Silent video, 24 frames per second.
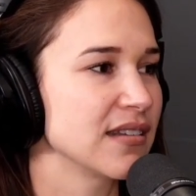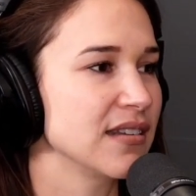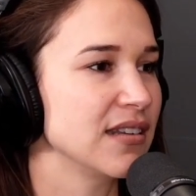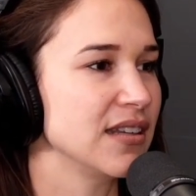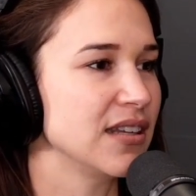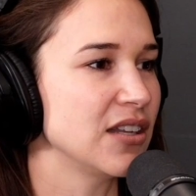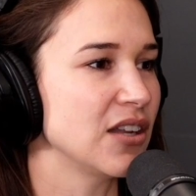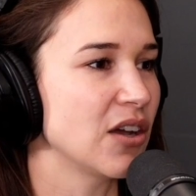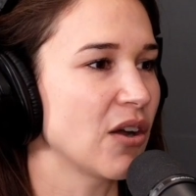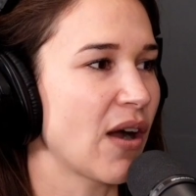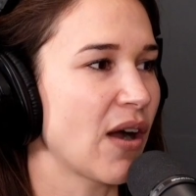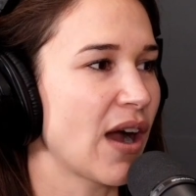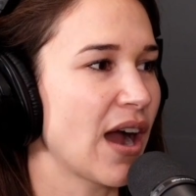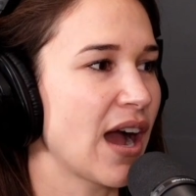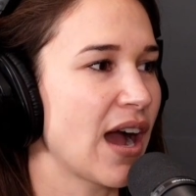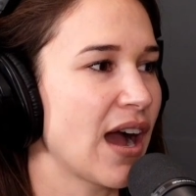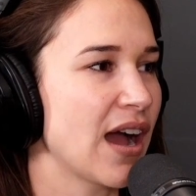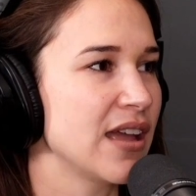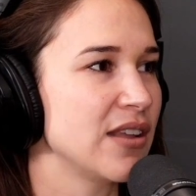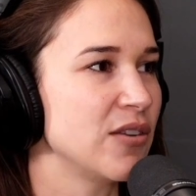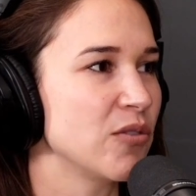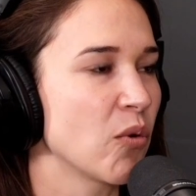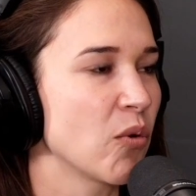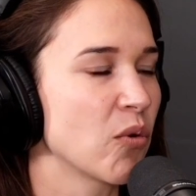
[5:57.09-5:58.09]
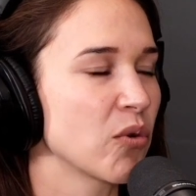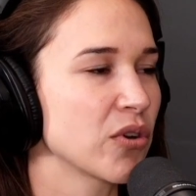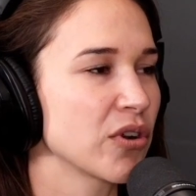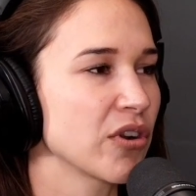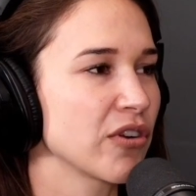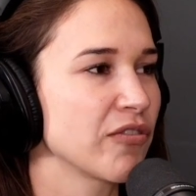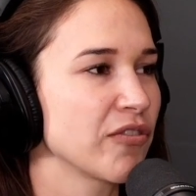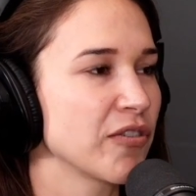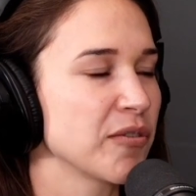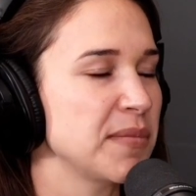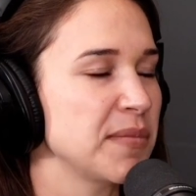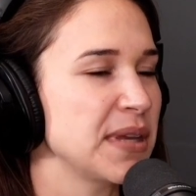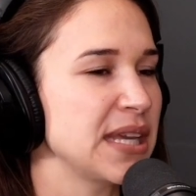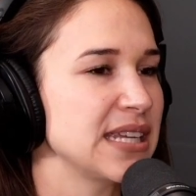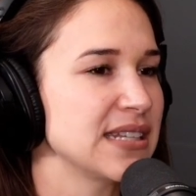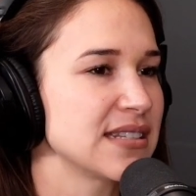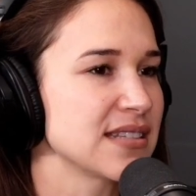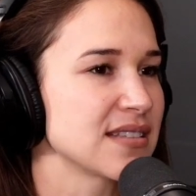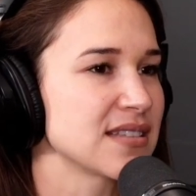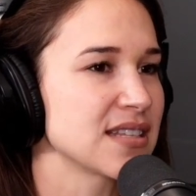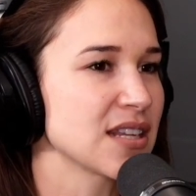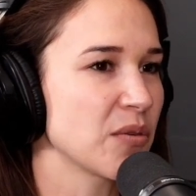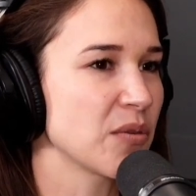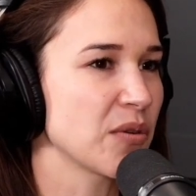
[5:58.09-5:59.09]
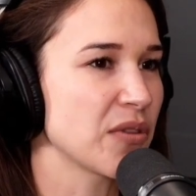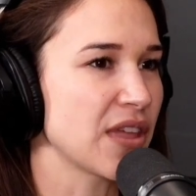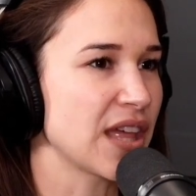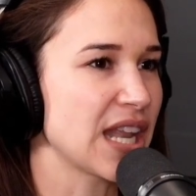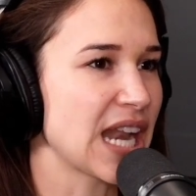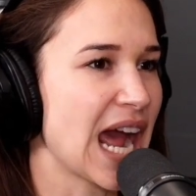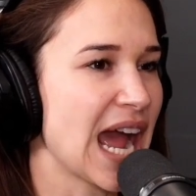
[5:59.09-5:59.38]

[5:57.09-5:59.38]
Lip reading: in order for me to stick with it,